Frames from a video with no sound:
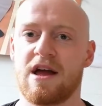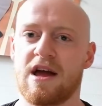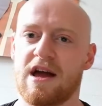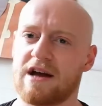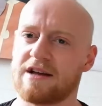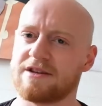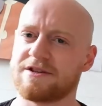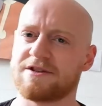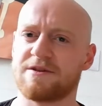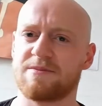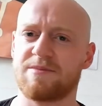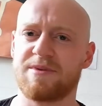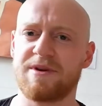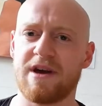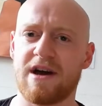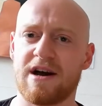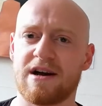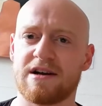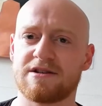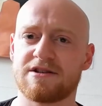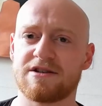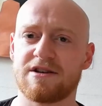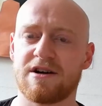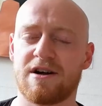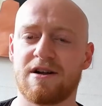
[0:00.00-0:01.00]
And to be
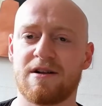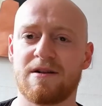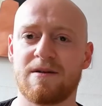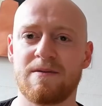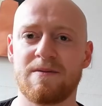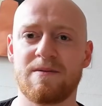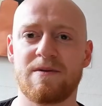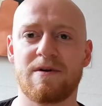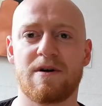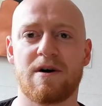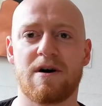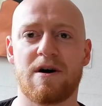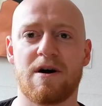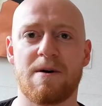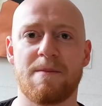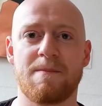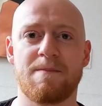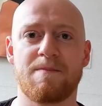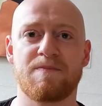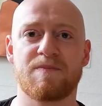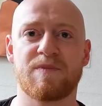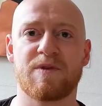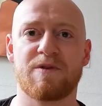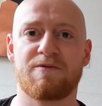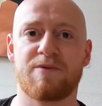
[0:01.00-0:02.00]
agile
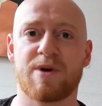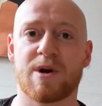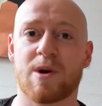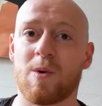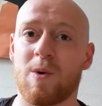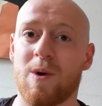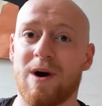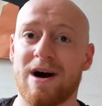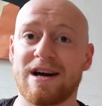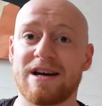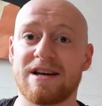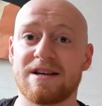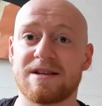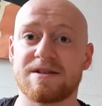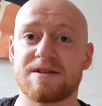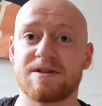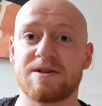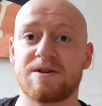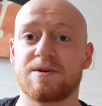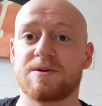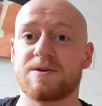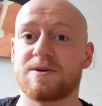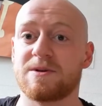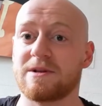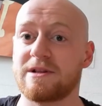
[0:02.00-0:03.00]
requires
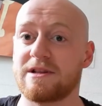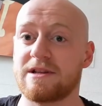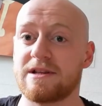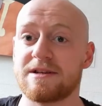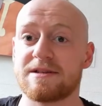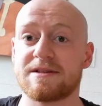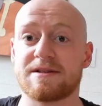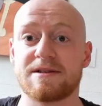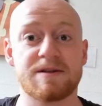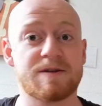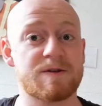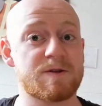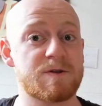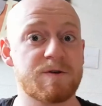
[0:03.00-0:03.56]
you to listen